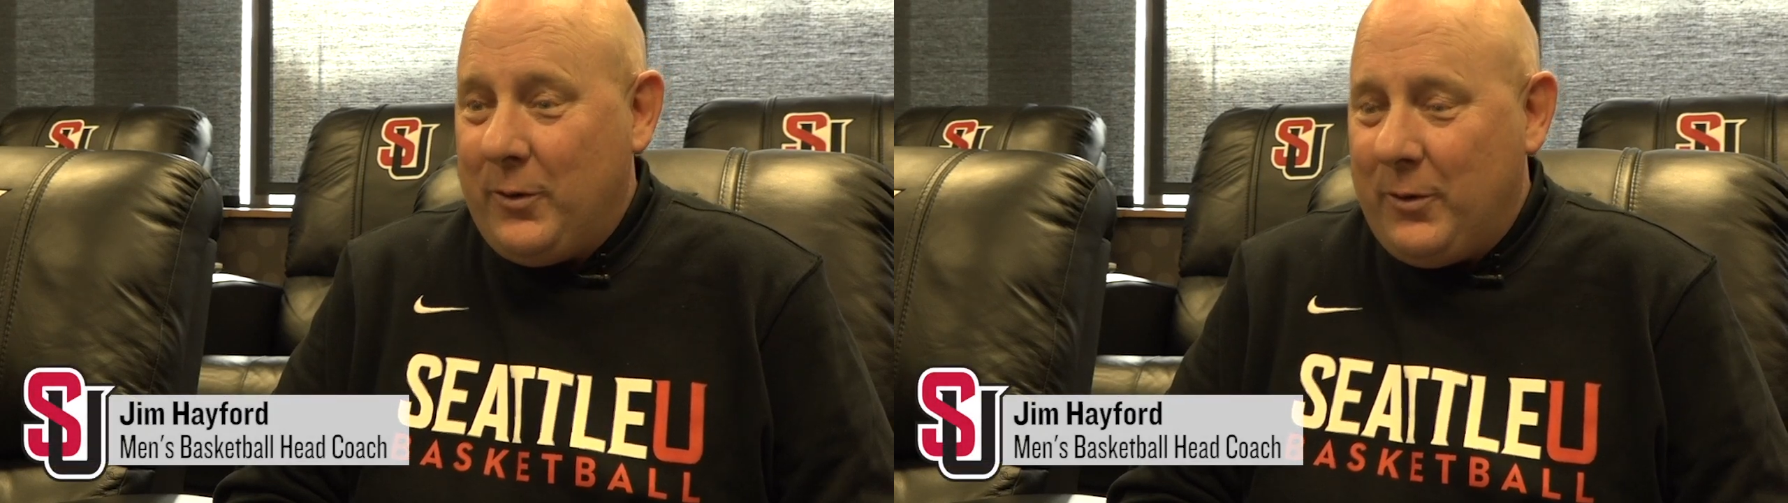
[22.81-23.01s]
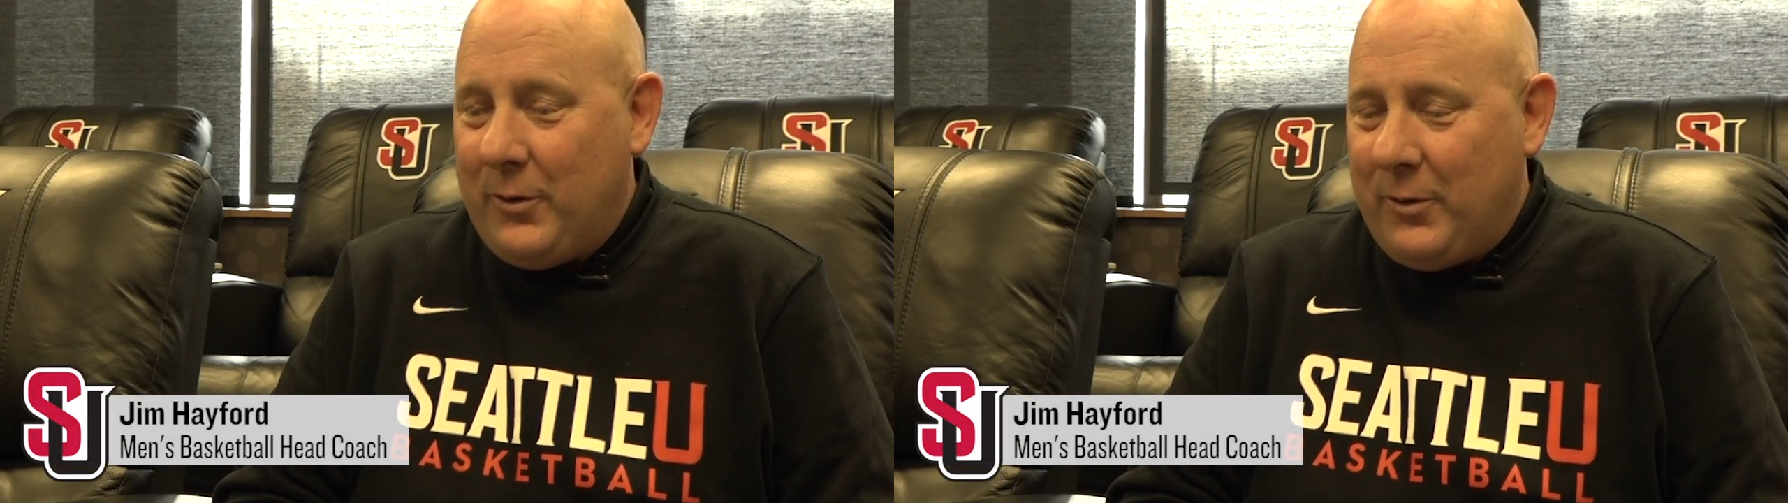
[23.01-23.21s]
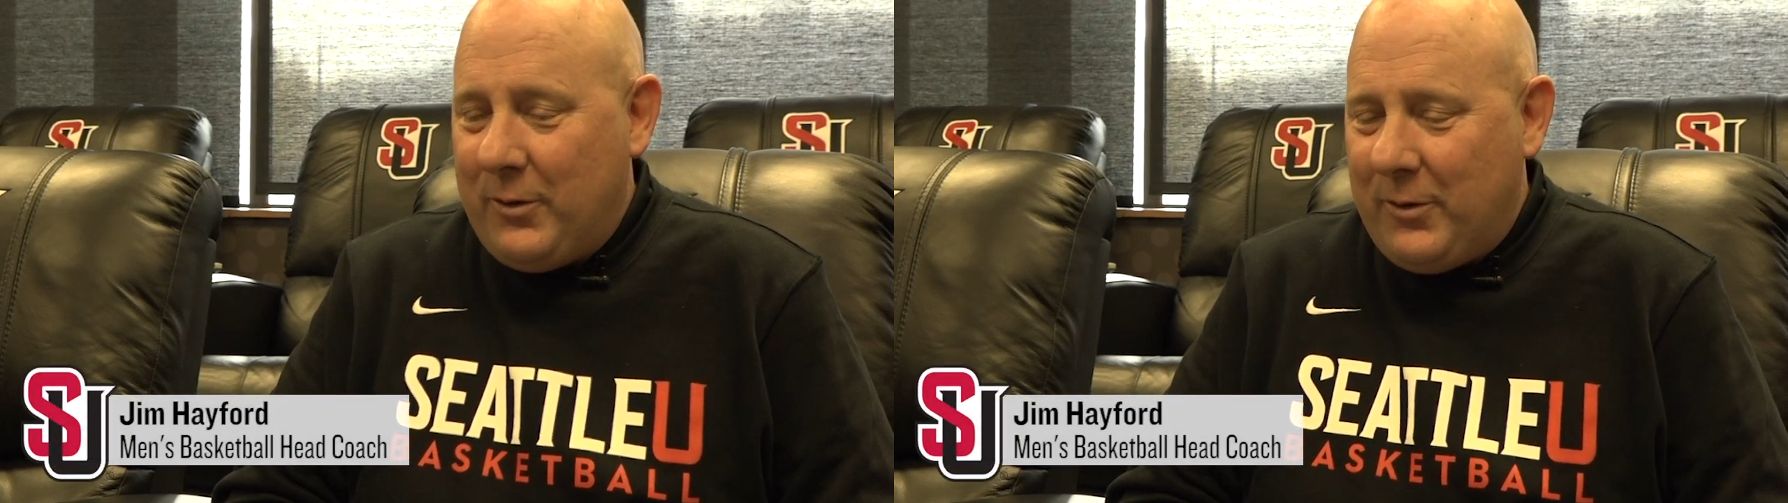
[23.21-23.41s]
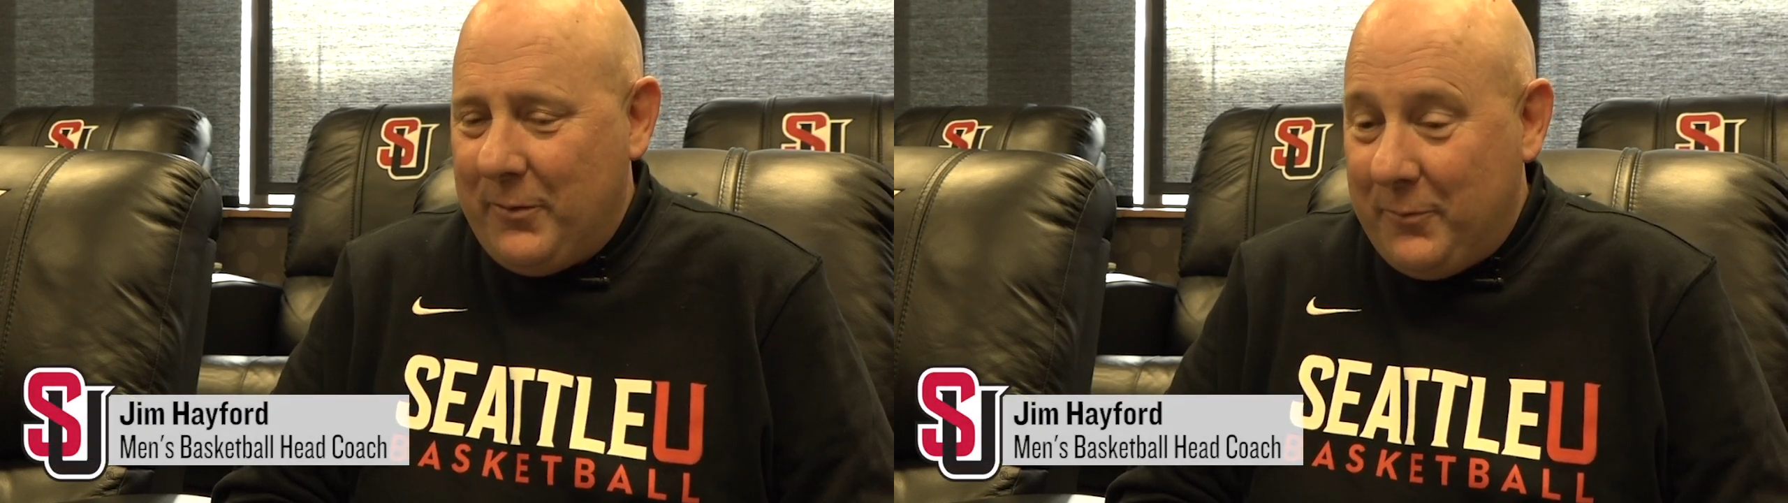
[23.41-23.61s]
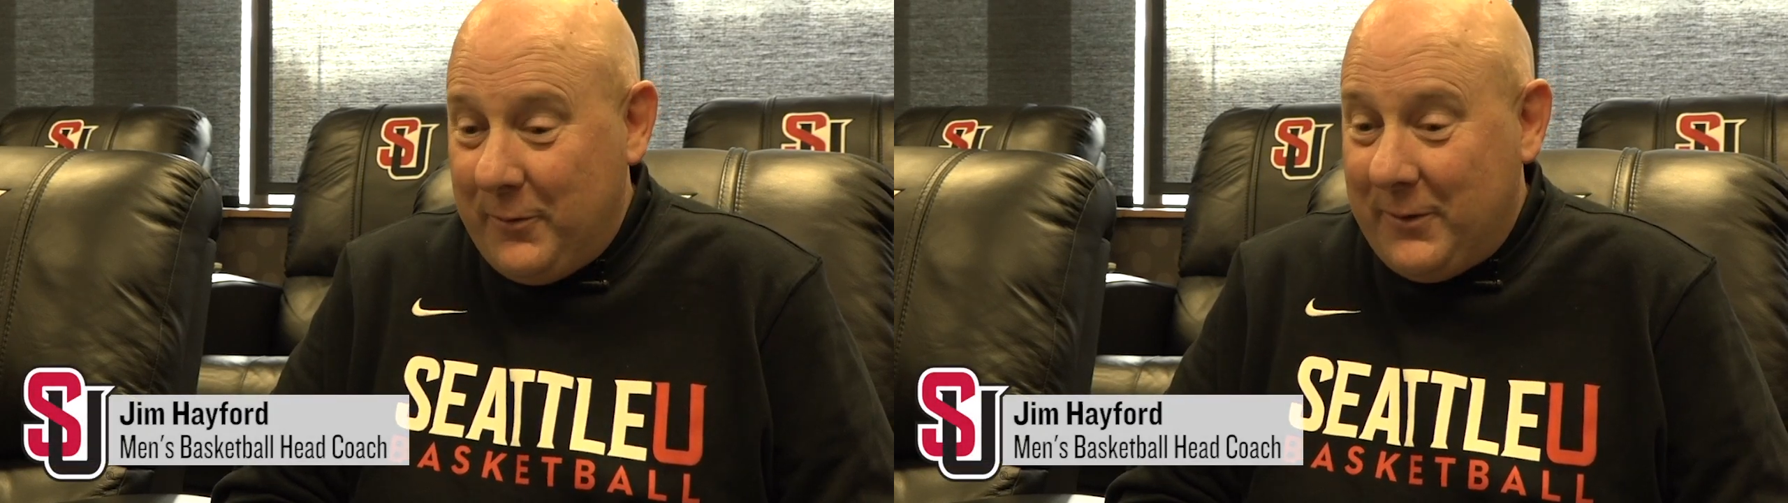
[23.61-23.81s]
So how do I
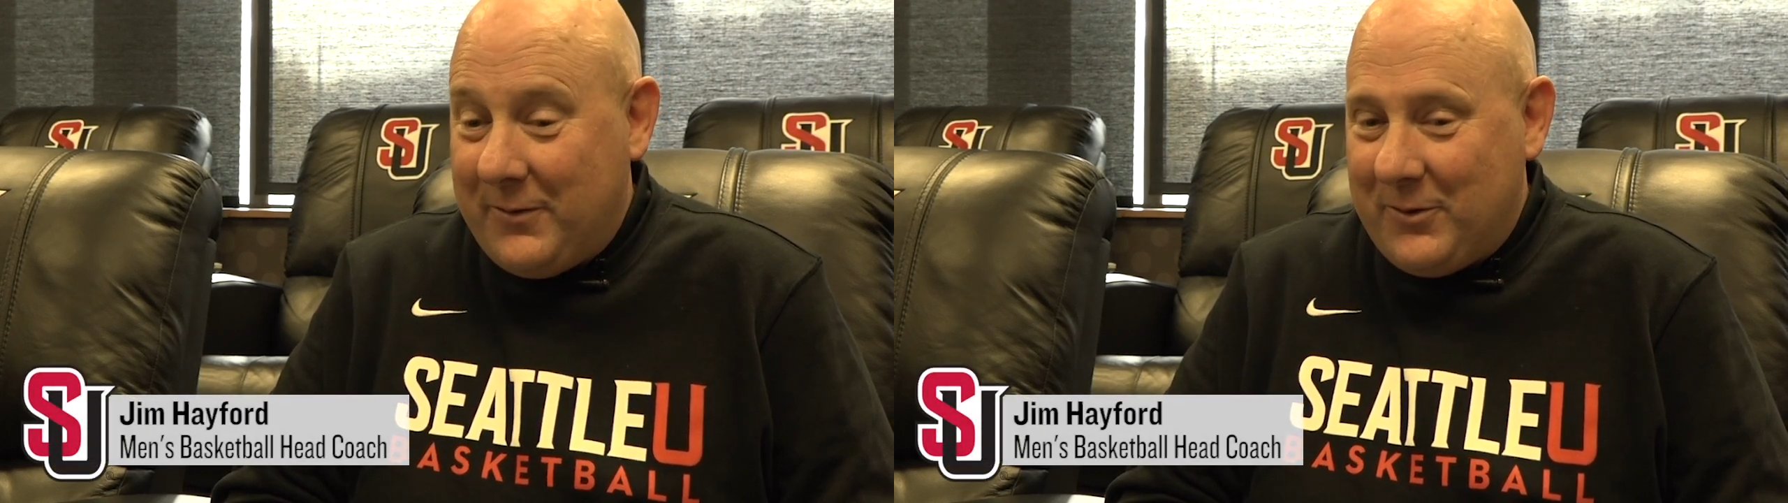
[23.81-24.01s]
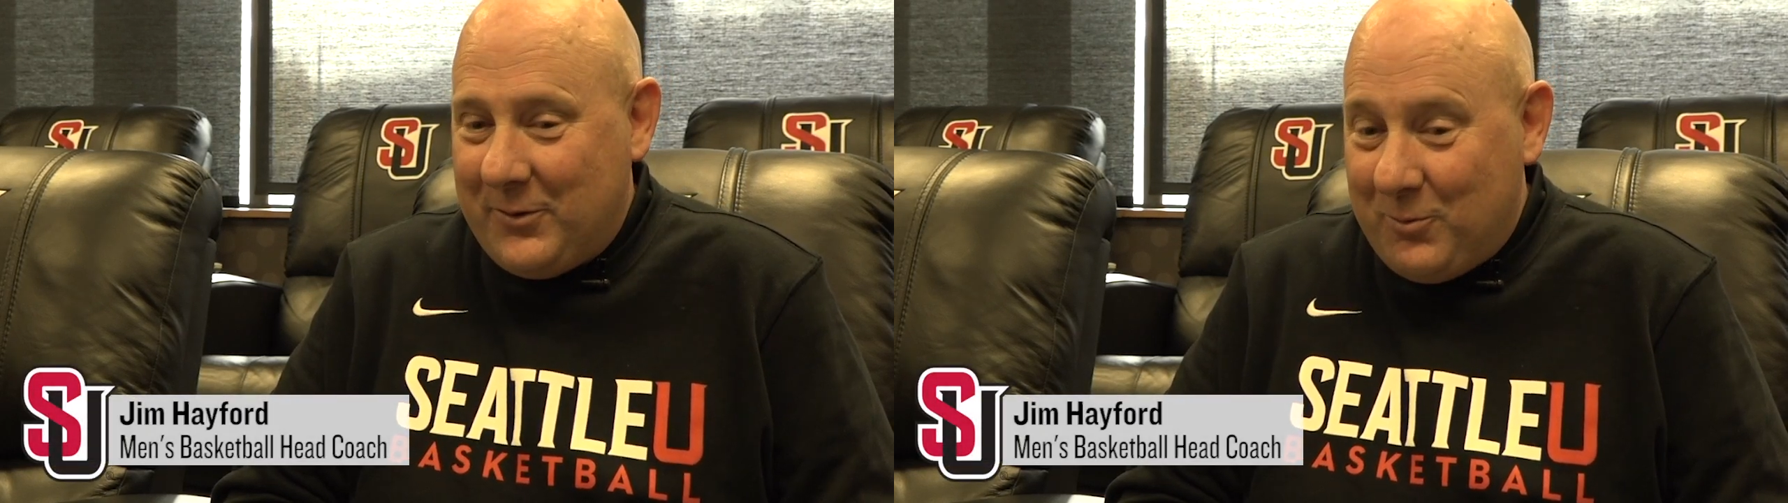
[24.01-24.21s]
feel after